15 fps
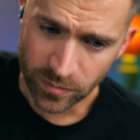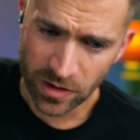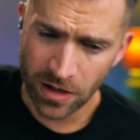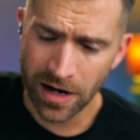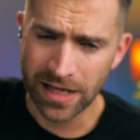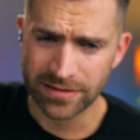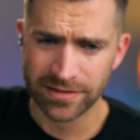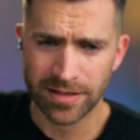
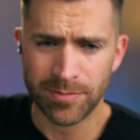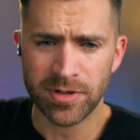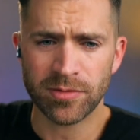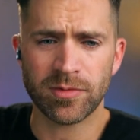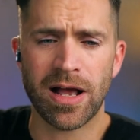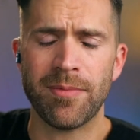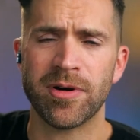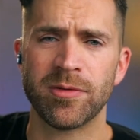All right, I'm
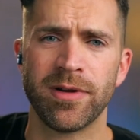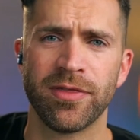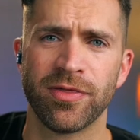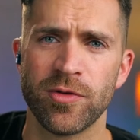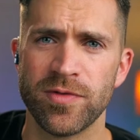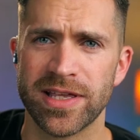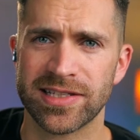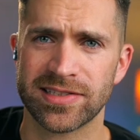gonna run
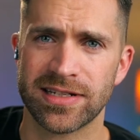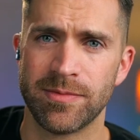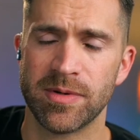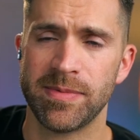through this, and I'm